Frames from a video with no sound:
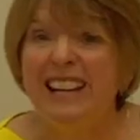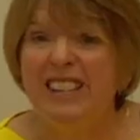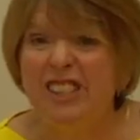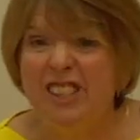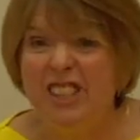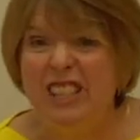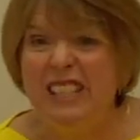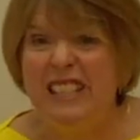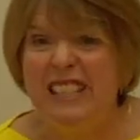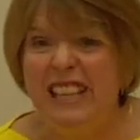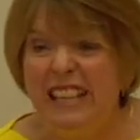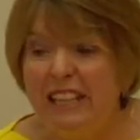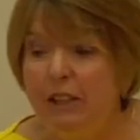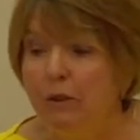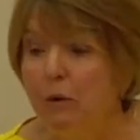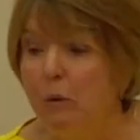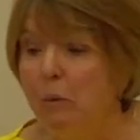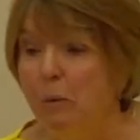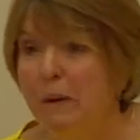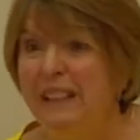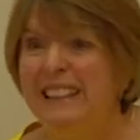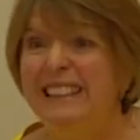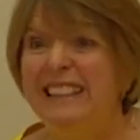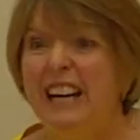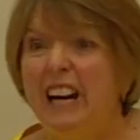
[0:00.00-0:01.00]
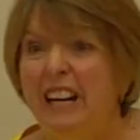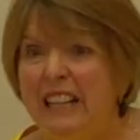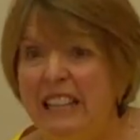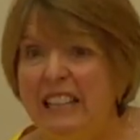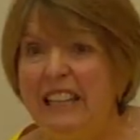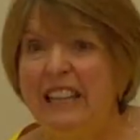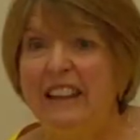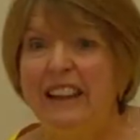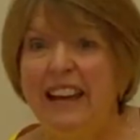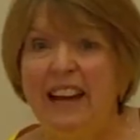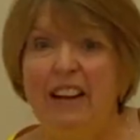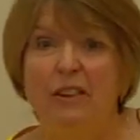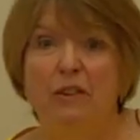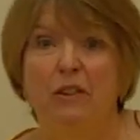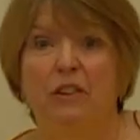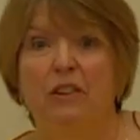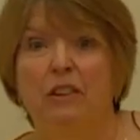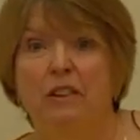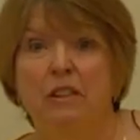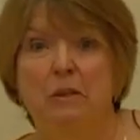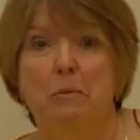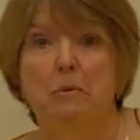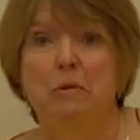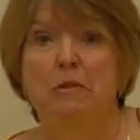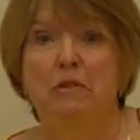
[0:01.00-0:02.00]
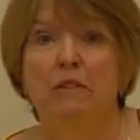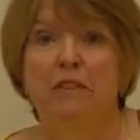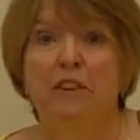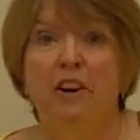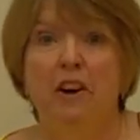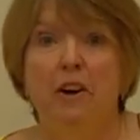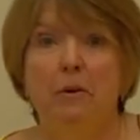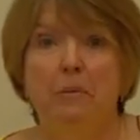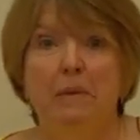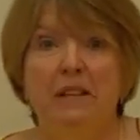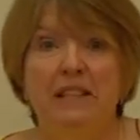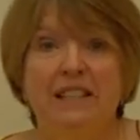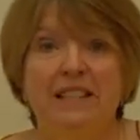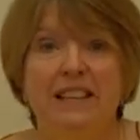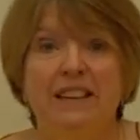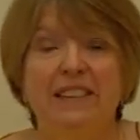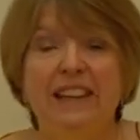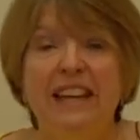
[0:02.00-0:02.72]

actually deal with 9,000 small farmers.